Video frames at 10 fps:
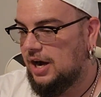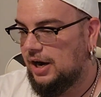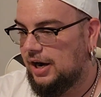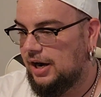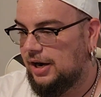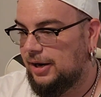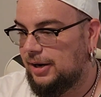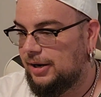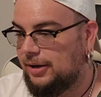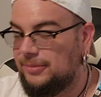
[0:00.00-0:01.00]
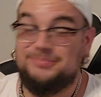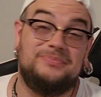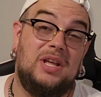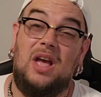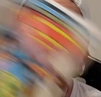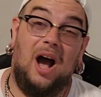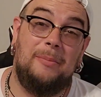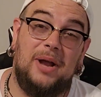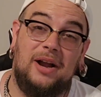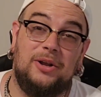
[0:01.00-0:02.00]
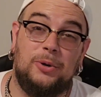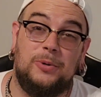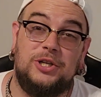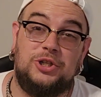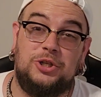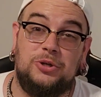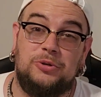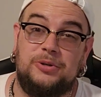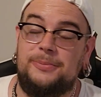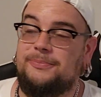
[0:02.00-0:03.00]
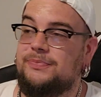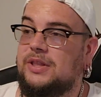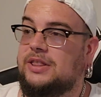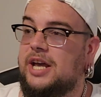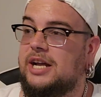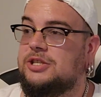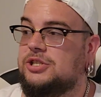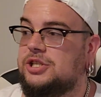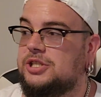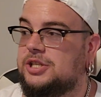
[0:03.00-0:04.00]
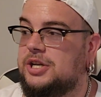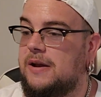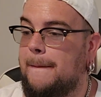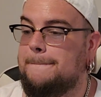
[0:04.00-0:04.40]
I'm not gonna reshoot. That's just gonna